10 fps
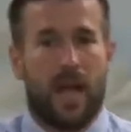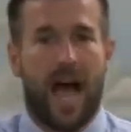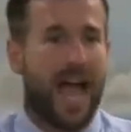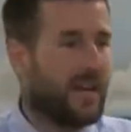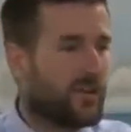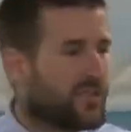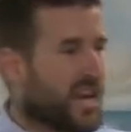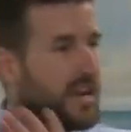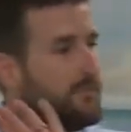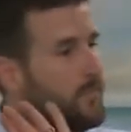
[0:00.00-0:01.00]
I
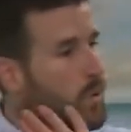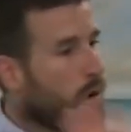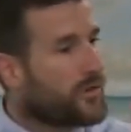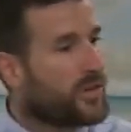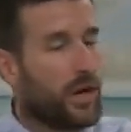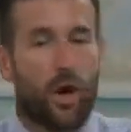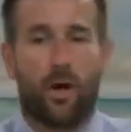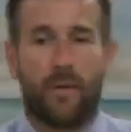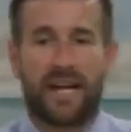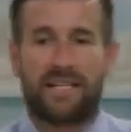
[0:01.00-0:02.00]
understand more than
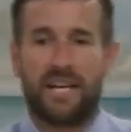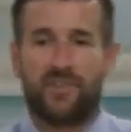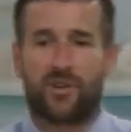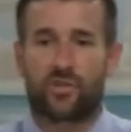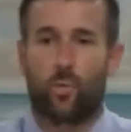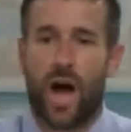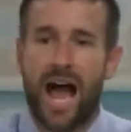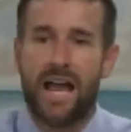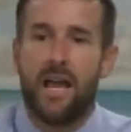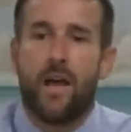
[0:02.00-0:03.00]
all my teachers.
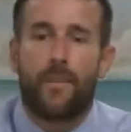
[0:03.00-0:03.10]
Why?